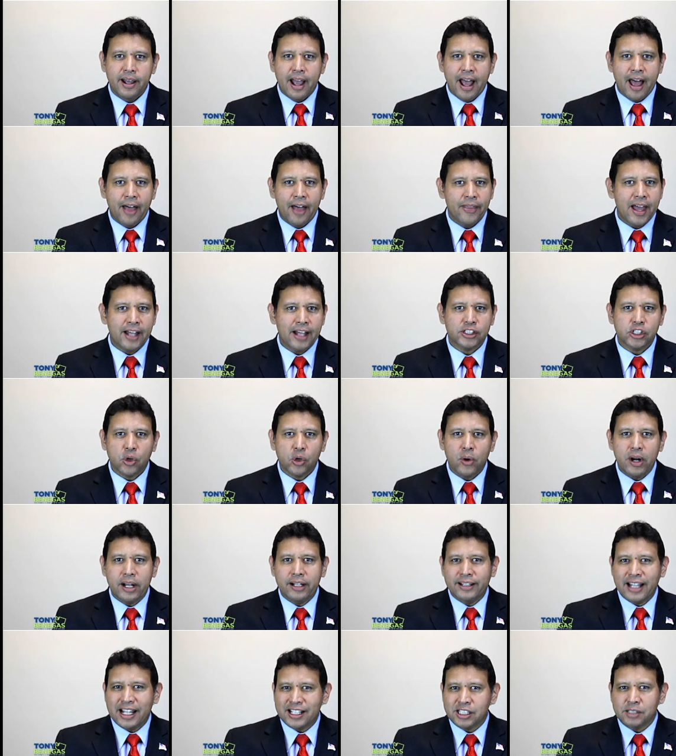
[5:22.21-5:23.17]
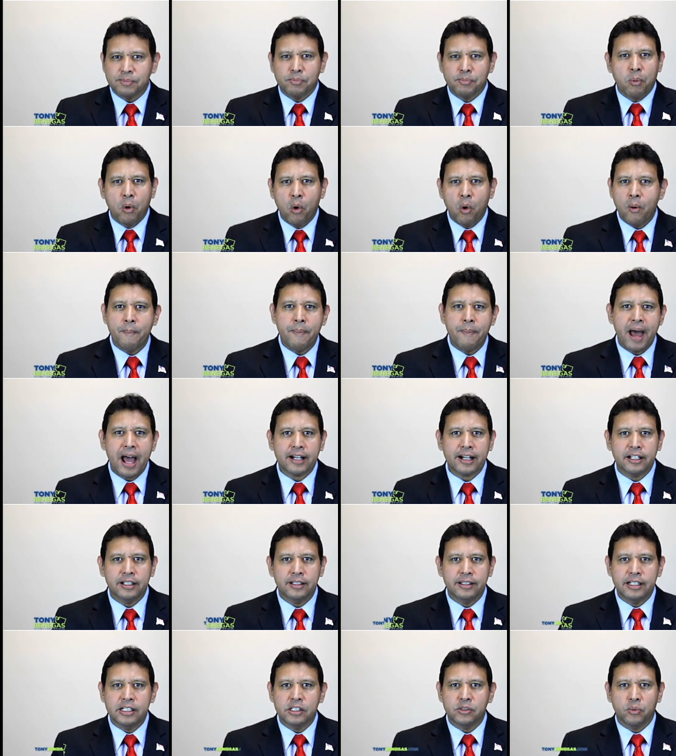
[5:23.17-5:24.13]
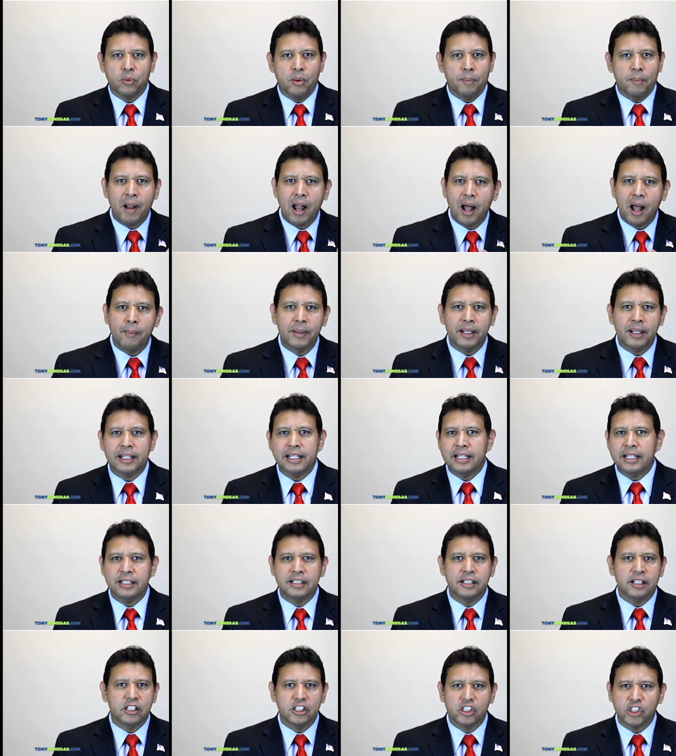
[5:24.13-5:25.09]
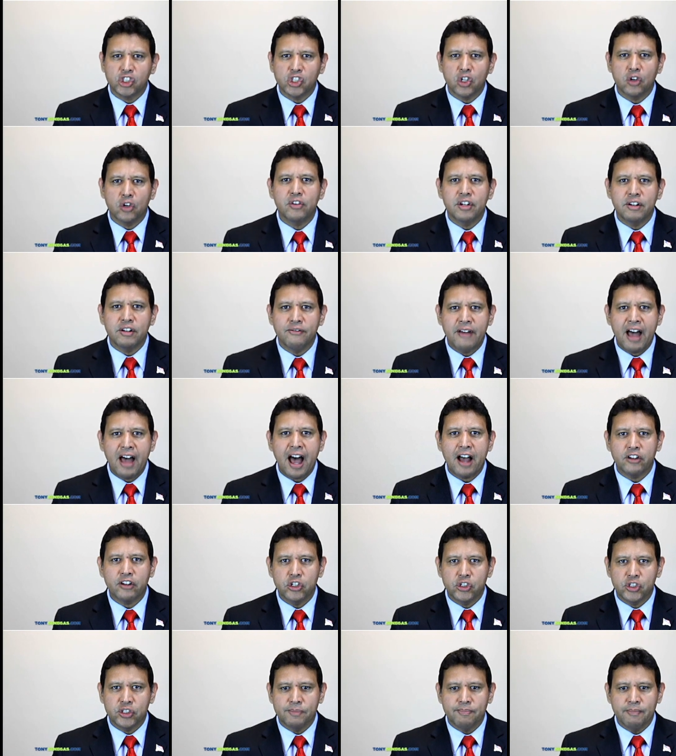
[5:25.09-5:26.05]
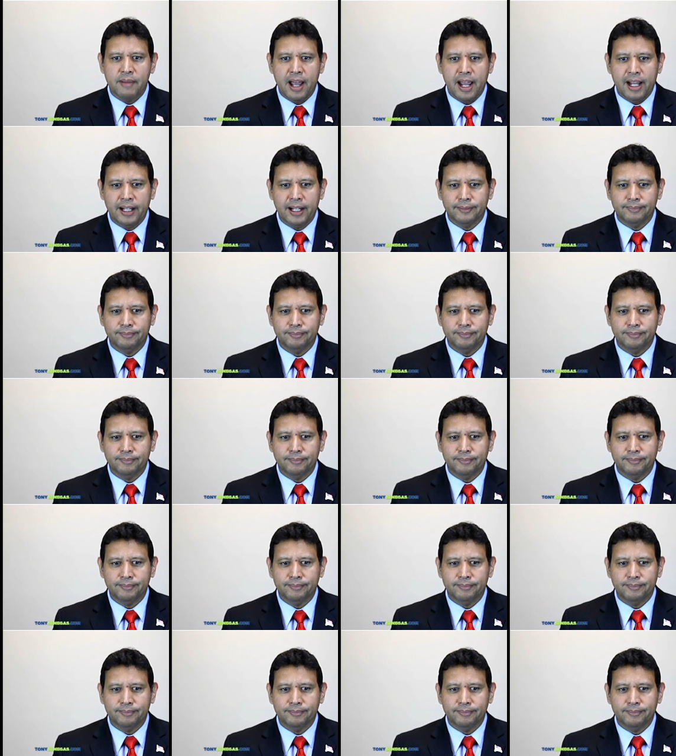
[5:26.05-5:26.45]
And that's great. And that's going back to these Republican conservative values of mine.